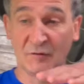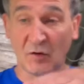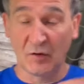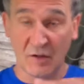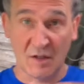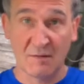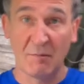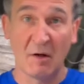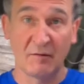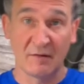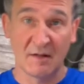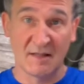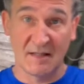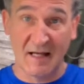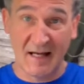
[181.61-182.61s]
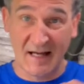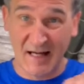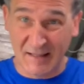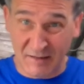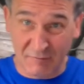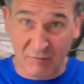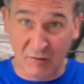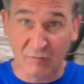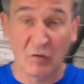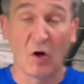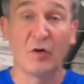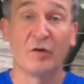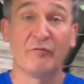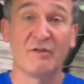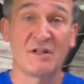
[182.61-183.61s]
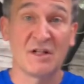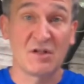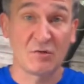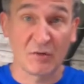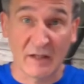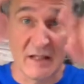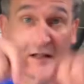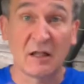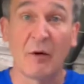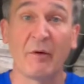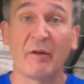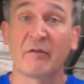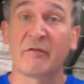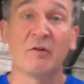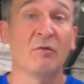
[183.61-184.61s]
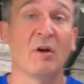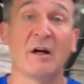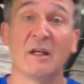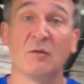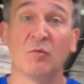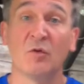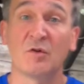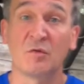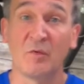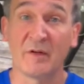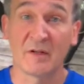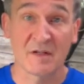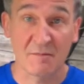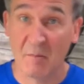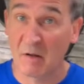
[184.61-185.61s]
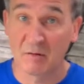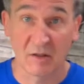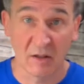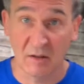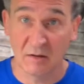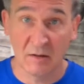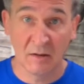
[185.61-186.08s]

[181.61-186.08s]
got your smoke that's there, and you've got the residual heat going through like you would with a smoker,